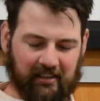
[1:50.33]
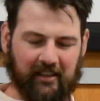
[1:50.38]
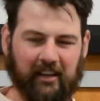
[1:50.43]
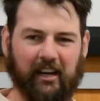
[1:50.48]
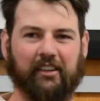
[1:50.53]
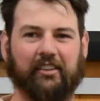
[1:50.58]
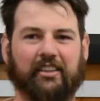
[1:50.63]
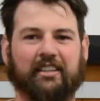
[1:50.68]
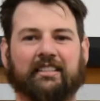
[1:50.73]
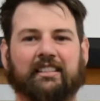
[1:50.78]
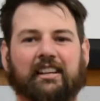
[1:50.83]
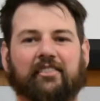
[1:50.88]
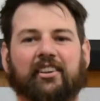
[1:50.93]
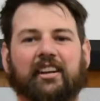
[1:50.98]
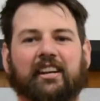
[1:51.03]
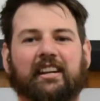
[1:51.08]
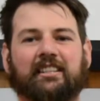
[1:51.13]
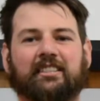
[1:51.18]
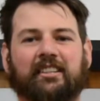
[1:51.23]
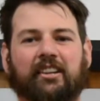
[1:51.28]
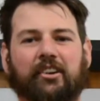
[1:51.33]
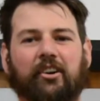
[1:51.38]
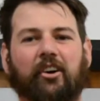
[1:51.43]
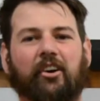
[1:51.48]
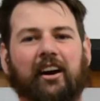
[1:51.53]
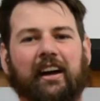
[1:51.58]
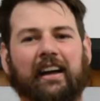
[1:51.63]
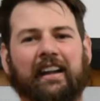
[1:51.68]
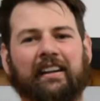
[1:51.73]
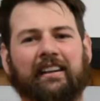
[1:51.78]

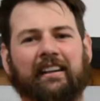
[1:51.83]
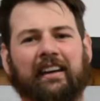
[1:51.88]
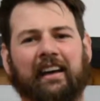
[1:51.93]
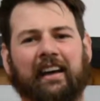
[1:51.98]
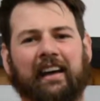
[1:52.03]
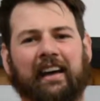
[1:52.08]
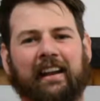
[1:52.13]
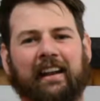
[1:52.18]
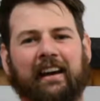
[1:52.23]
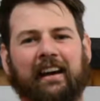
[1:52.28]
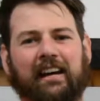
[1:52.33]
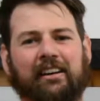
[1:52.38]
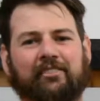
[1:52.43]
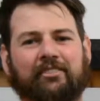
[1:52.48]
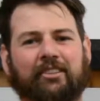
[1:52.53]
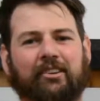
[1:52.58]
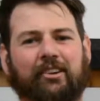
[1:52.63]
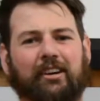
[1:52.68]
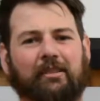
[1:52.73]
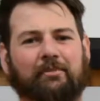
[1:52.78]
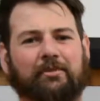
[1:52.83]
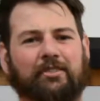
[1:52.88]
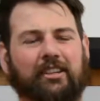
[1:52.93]
17-9 at half time,